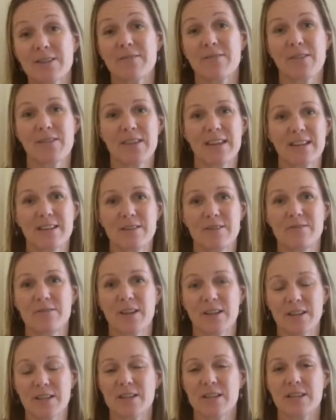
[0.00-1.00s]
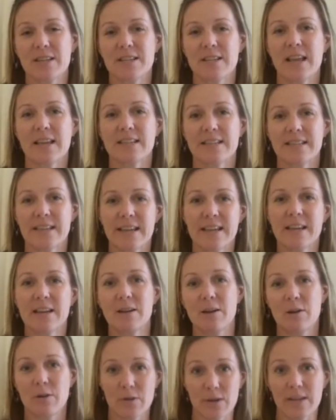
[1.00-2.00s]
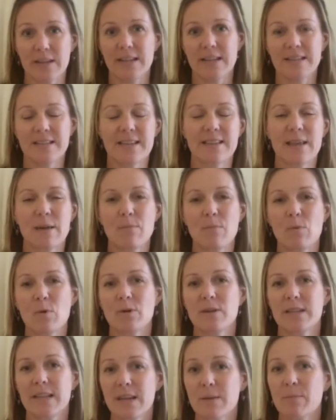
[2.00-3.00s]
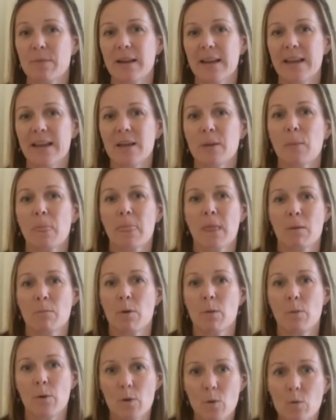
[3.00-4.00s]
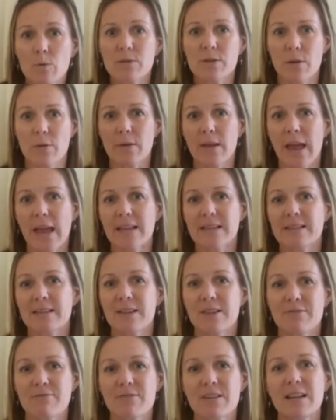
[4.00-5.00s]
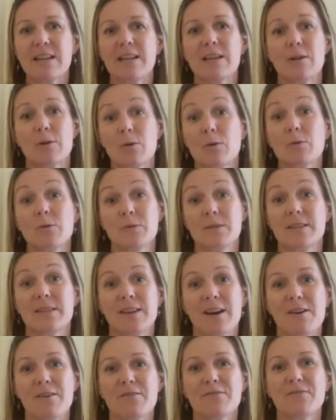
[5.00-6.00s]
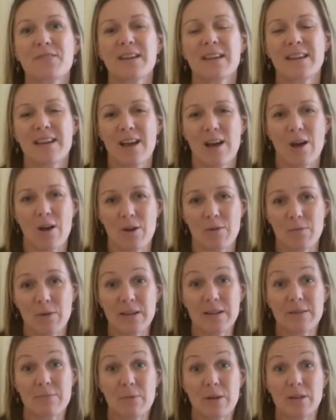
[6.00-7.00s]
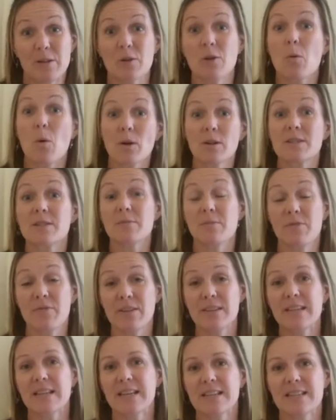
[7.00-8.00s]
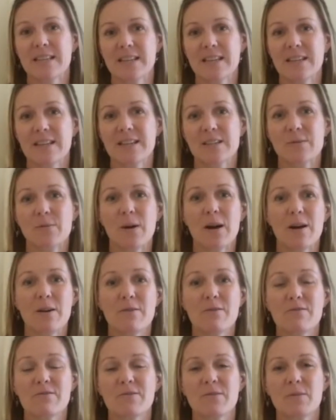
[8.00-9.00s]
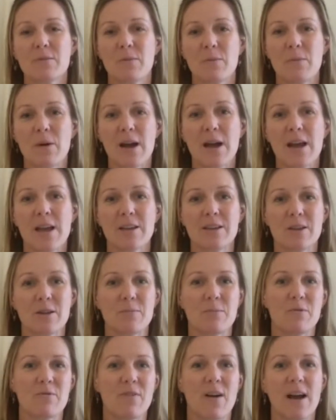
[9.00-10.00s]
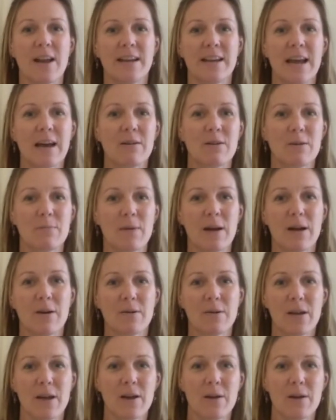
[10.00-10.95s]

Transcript: of the things you've done at GCSE and looking into them more deeply, but we'll also get into the really cool stuff. We do quantum physics in Year 12, where you will find out about